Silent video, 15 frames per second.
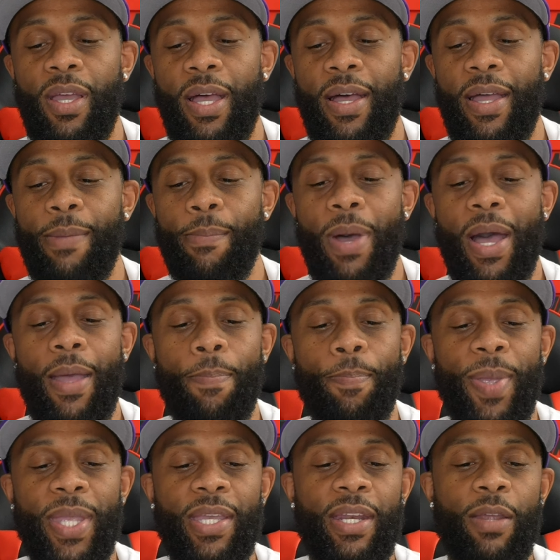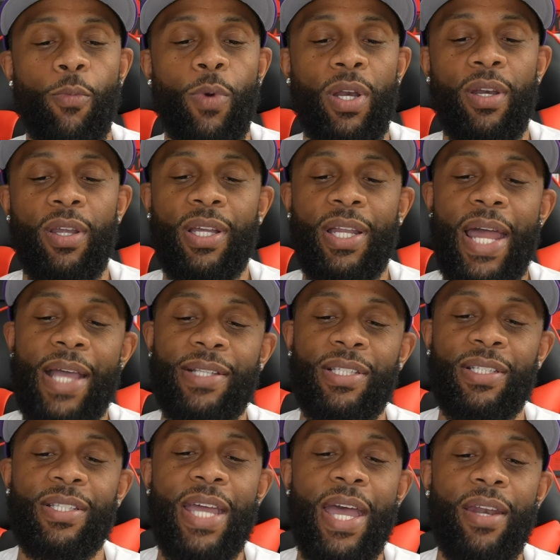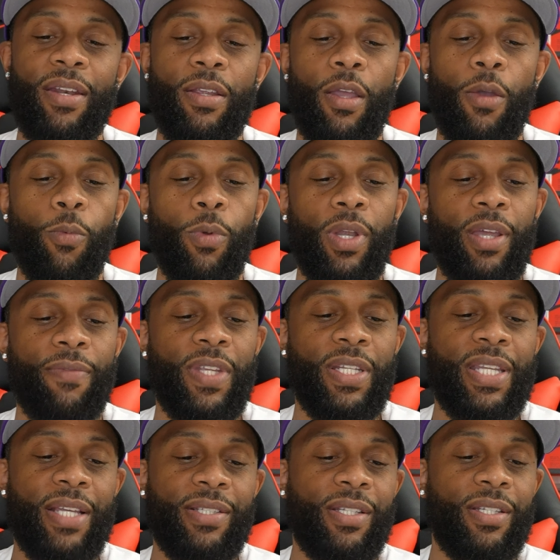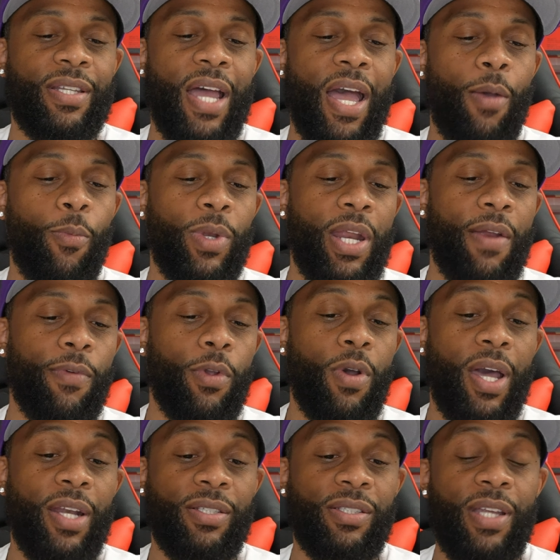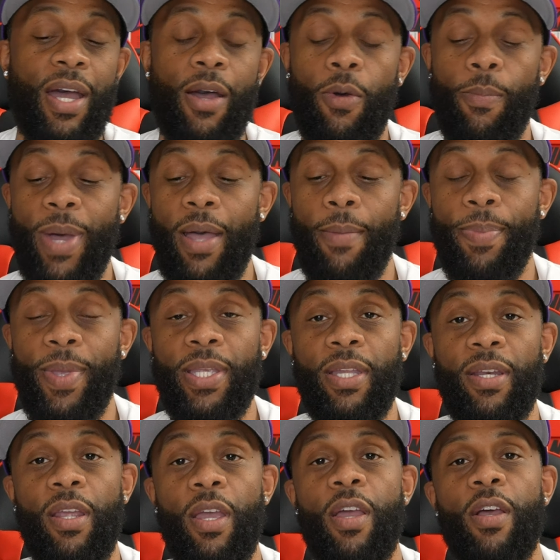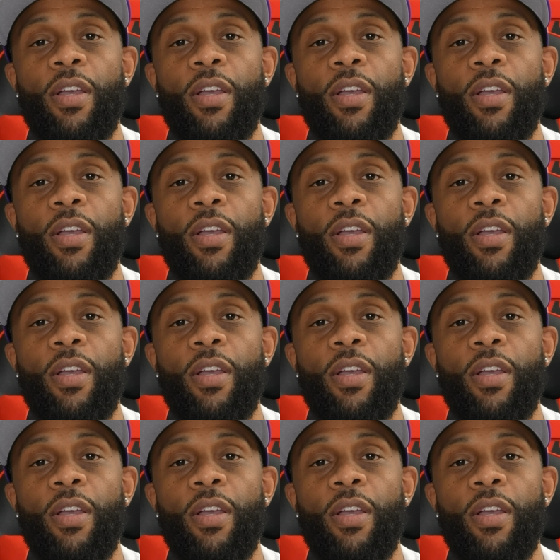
uh, in my opinion, and one of the classics that will live the test of time, will never go out of style, in my opinion.